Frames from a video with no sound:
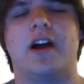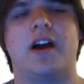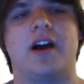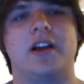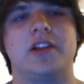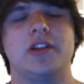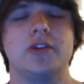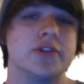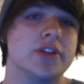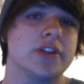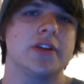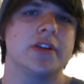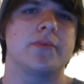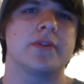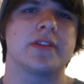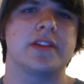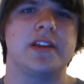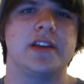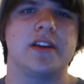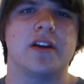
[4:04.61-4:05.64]
Uh, usually
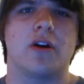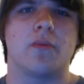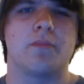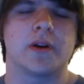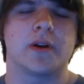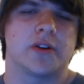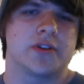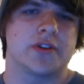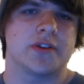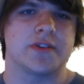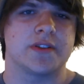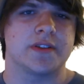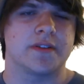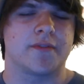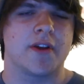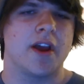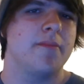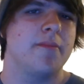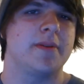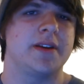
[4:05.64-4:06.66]
with the uh, mergers
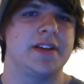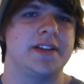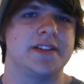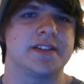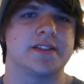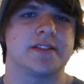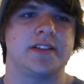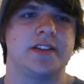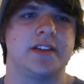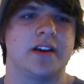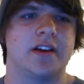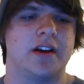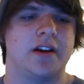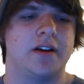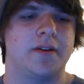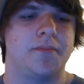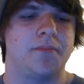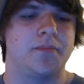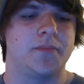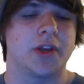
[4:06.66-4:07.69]
of companies, the,
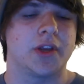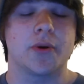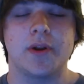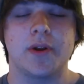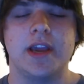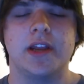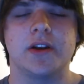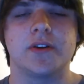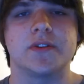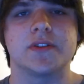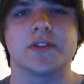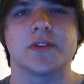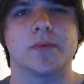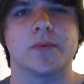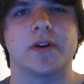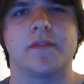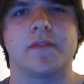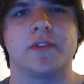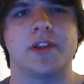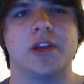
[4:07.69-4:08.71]
um, the creators or
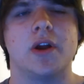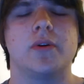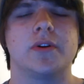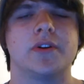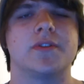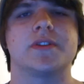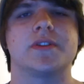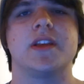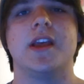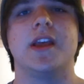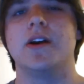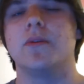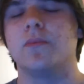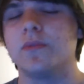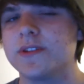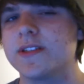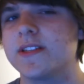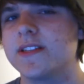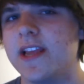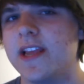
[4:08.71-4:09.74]
whatever, the owners,
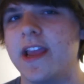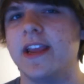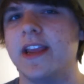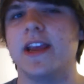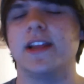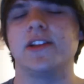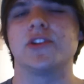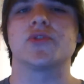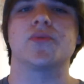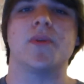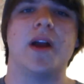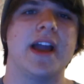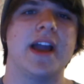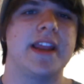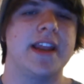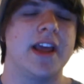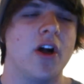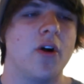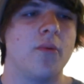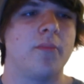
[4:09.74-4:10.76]
will stay and try
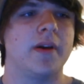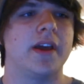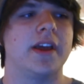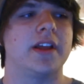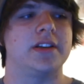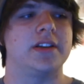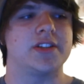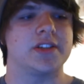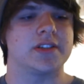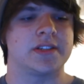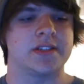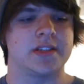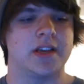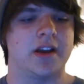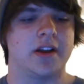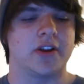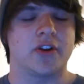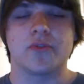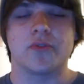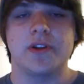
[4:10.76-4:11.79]
and help and just
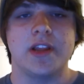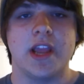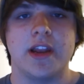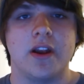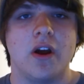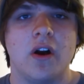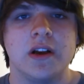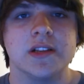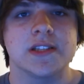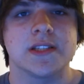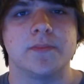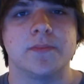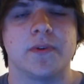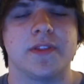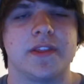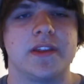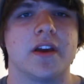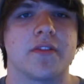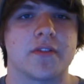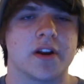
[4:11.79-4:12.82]
uh, create awesome
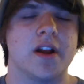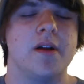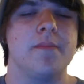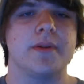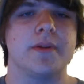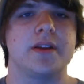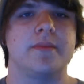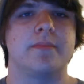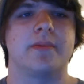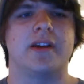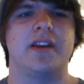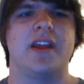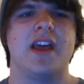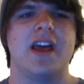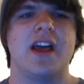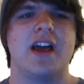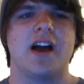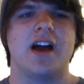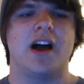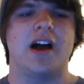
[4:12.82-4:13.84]
with the other company, but
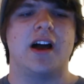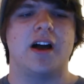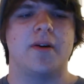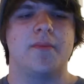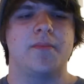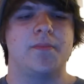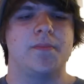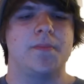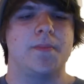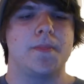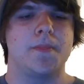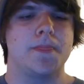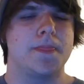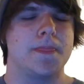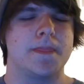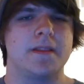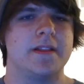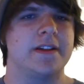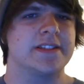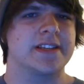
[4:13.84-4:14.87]
um,
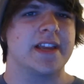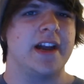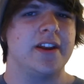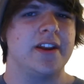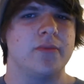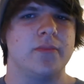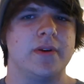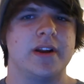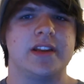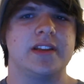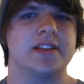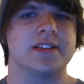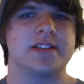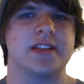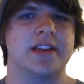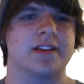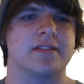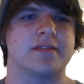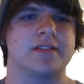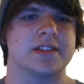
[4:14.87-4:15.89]
it's kind of weird. He just
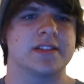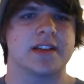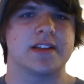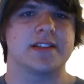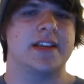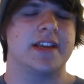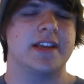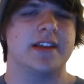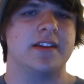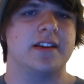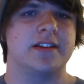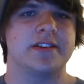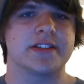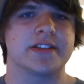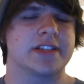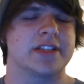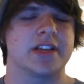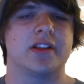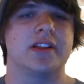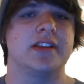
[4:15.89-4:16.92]
like is gonna take it and he's
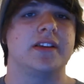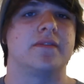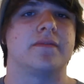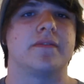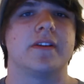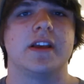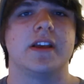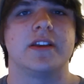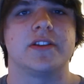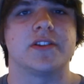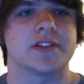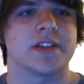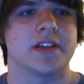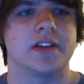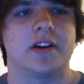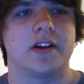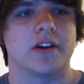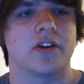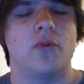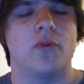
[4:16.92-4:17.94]
just gonna leave, just
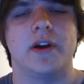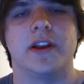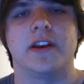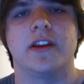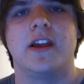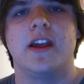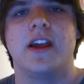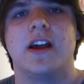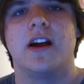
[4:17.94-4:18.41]
gonna quit.